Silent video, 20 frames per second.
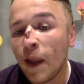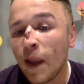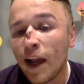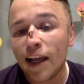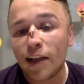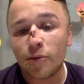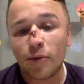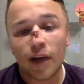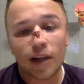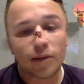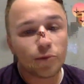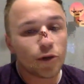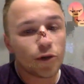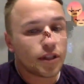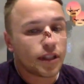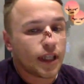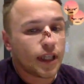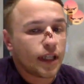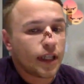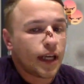and one more
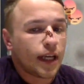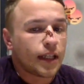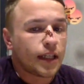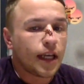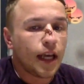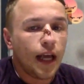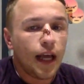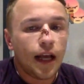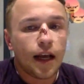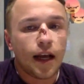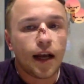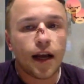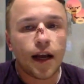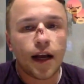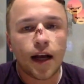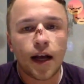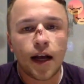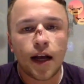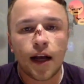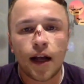thing that
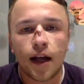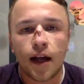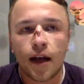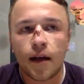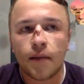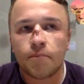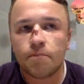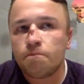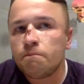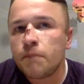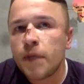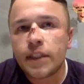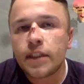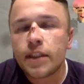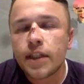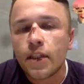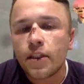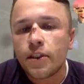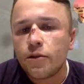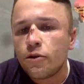um, it's
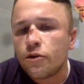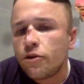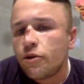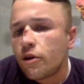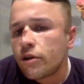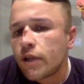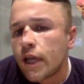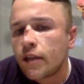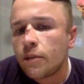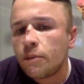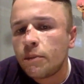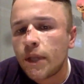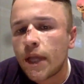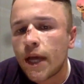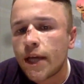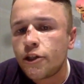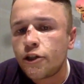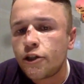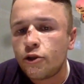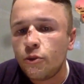not, you're, you're not
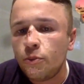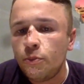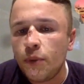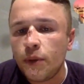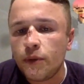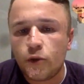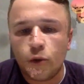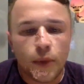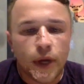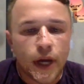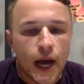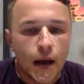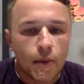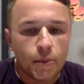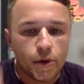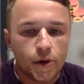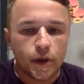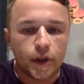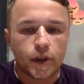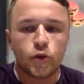obliged to be, to become
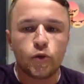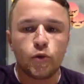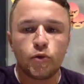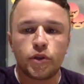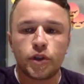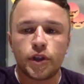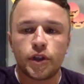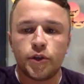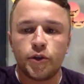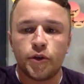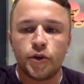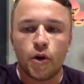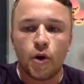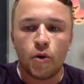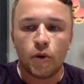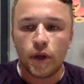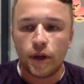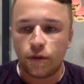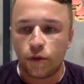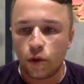a recruiter, you know,
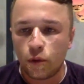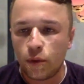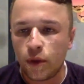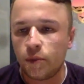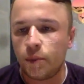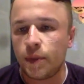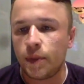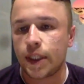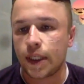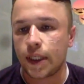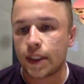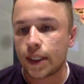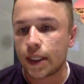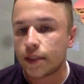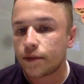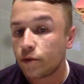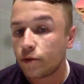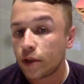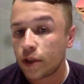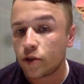if you will be
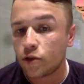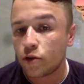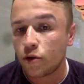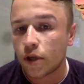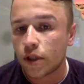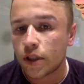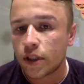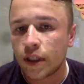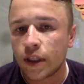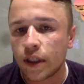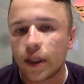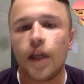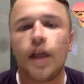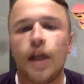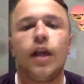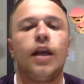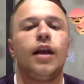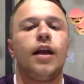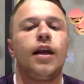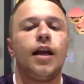successful at sourcing.
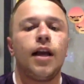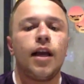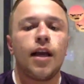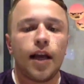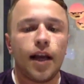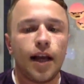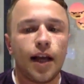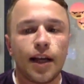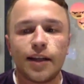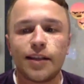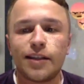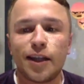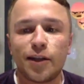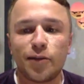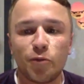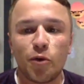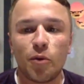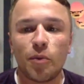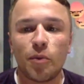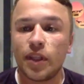At that
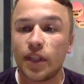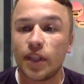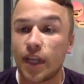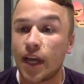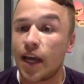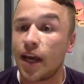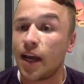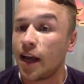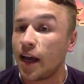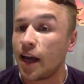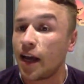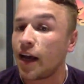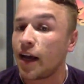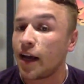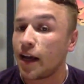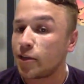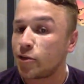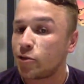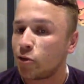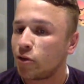moment, uh, I
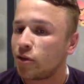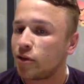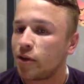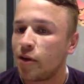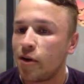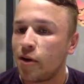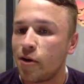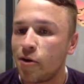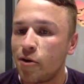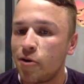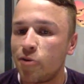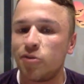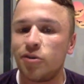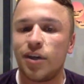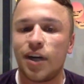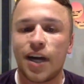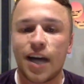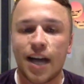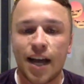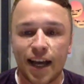thought, all
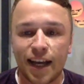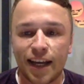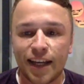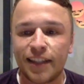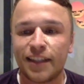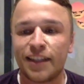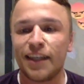right,